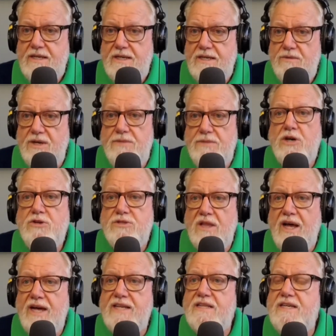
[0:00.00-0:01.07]
We most
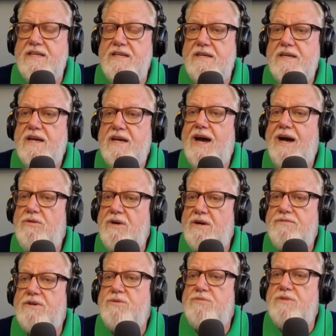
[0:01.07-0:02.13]
likely,
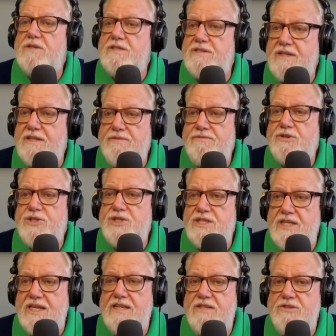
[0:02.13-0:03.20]
however, will never
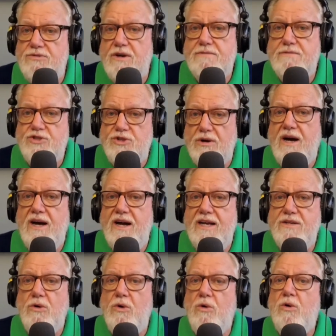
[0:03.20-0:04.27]
see Trump
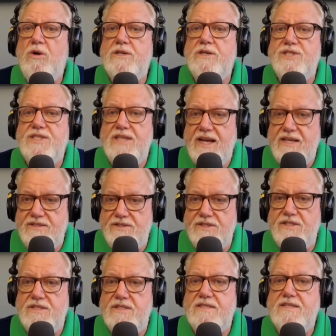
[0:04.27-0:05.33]
tried or
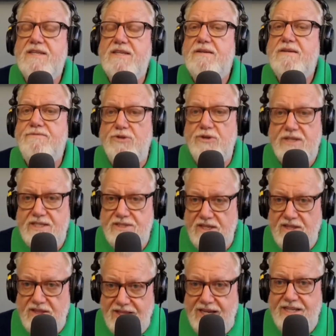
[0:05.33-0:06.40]
sentenced for his
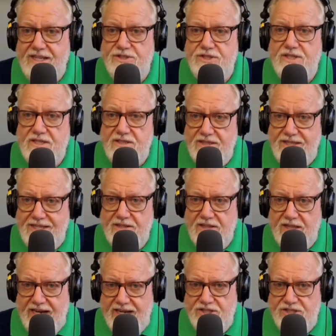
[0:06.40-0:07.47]
alleged illegal
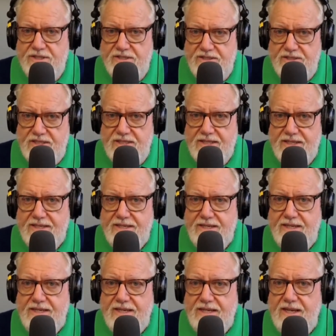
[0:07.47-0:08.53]
actions.
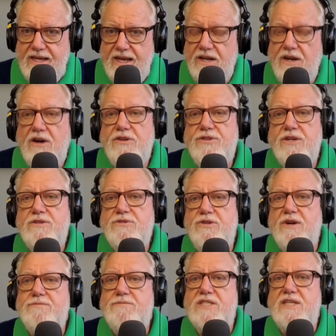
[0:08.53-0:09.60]
And although
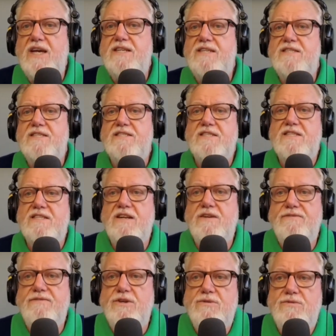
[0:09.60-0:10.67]
Trump stated in an
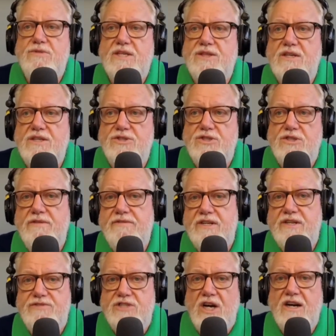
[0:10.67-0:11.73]
interview with
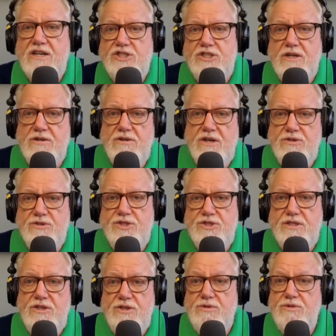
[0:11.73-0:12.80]
conservative talk show
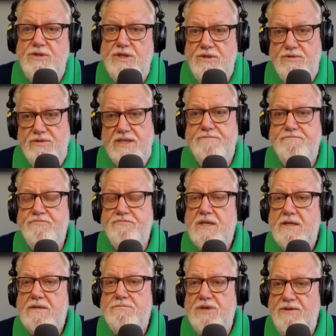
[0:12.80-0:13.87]
host Hugh Hewitt
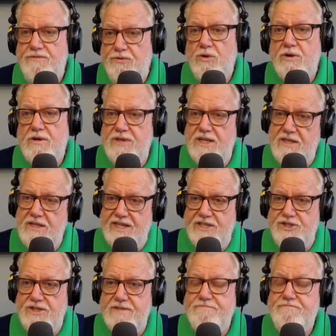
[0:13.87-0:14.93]
before
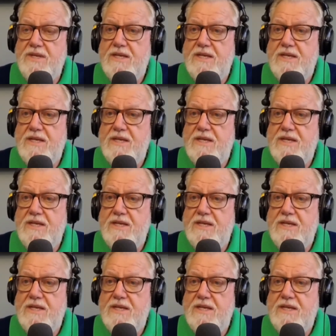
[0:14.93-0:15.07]
re-election